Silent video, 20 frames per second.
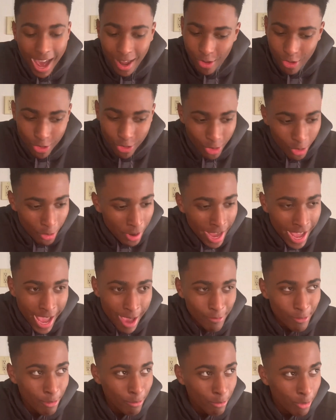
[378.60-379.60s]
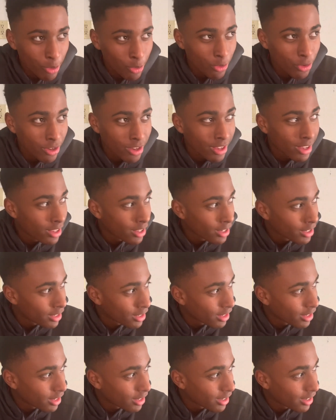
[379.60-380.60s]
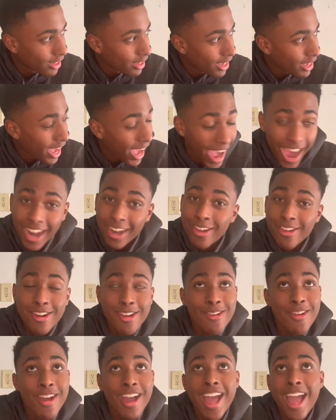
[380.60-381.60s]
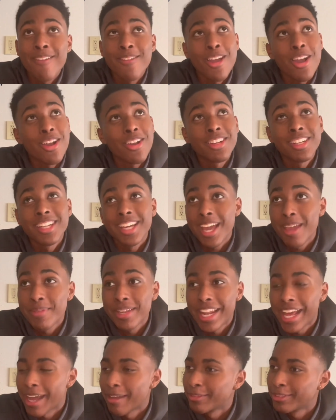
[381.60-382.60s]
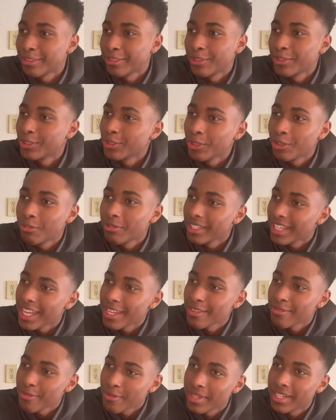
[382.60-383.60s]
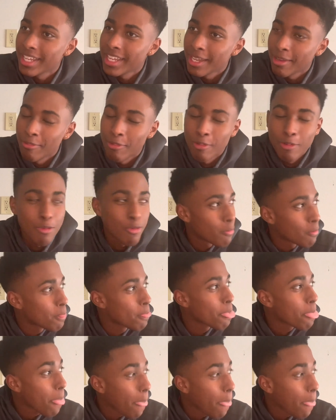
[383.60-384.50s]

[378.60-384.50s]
I don't know what happened, bro. I don't know what happened. Y'all gonna look at me like I'm so stupid. Guess what we did, bro?